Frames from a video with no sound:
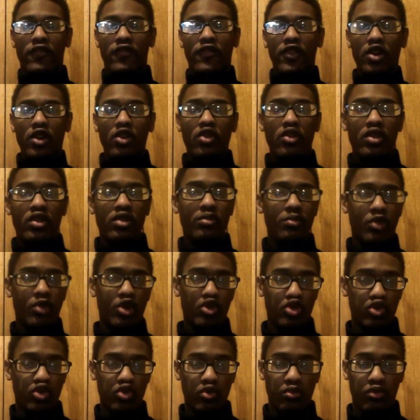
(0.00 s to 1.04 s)
very
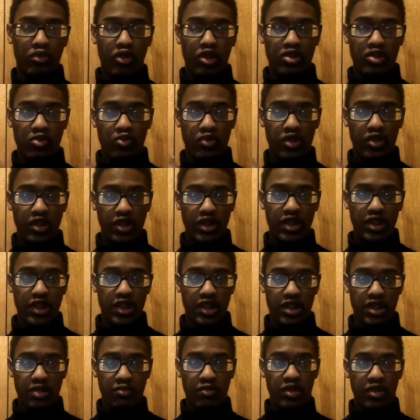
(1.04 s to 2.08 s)
emotional parts when it
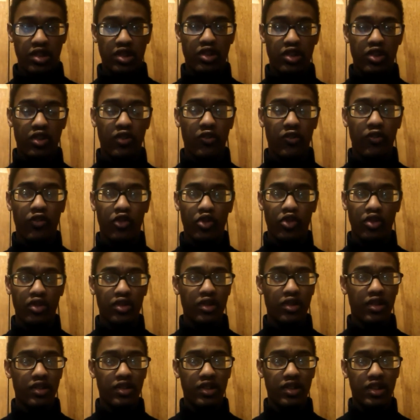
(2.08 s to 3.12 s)
needs to be there for
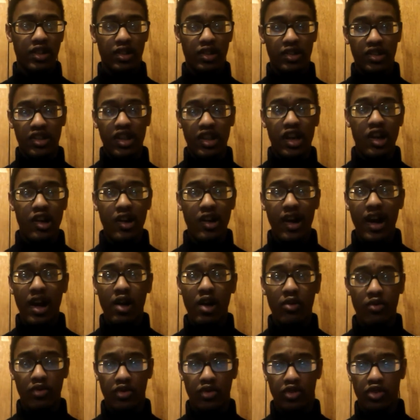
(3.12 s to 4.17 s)
the entire
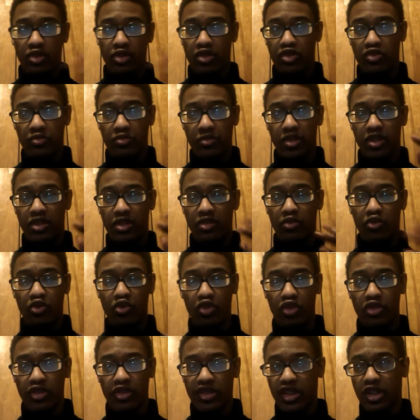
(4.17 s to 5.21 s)
hour and 32-minute
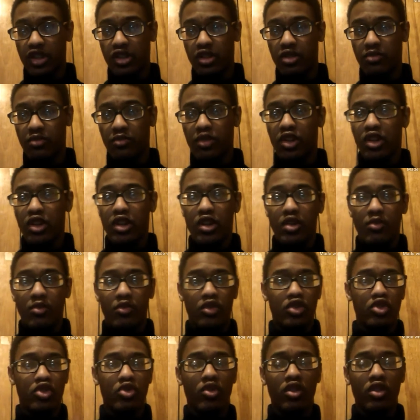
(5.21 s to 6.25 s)
runtime,
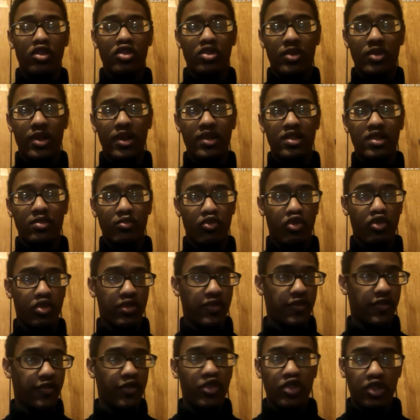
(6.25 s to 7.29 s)
but you also have some
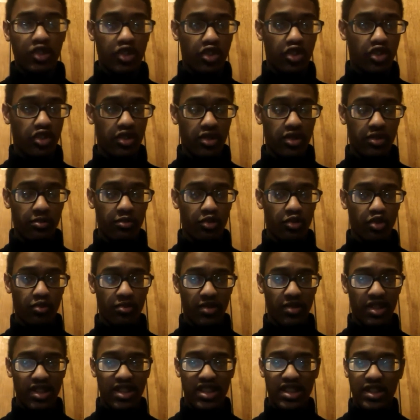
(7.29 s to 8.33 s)
pretty funny heart
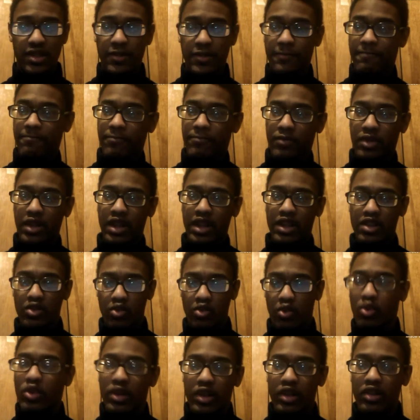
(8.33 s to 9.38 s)
moments as
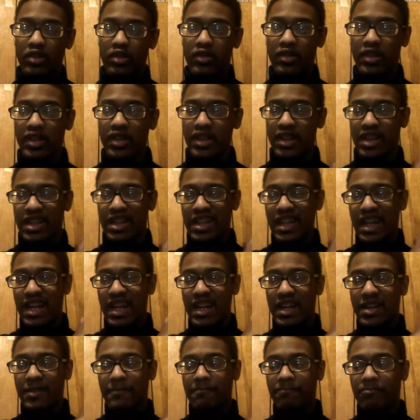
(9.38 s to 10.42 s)
well in
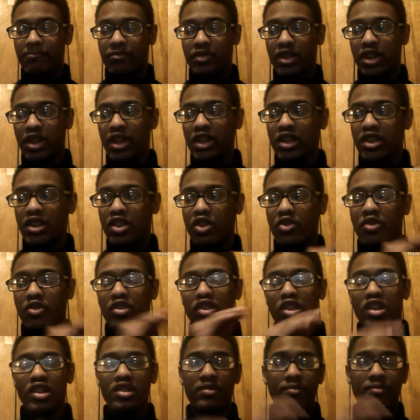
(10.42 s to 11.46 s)
that. So
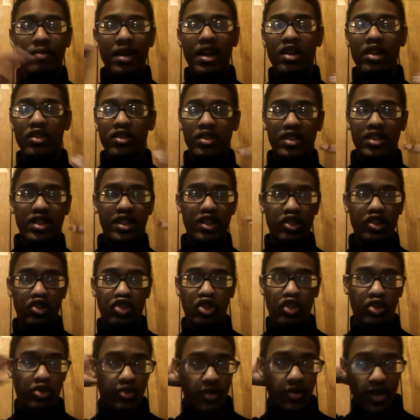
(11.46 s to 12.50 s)
it does balance
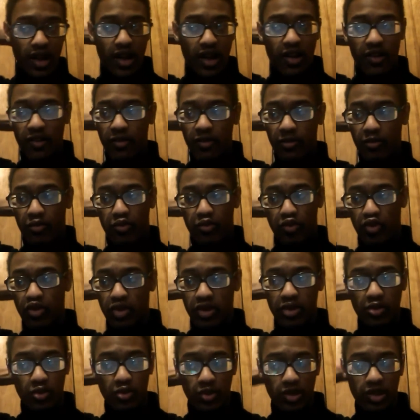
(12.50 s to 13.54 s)
each other out
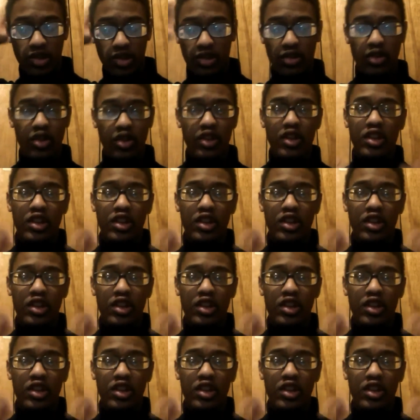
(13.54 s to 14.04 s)
pretty well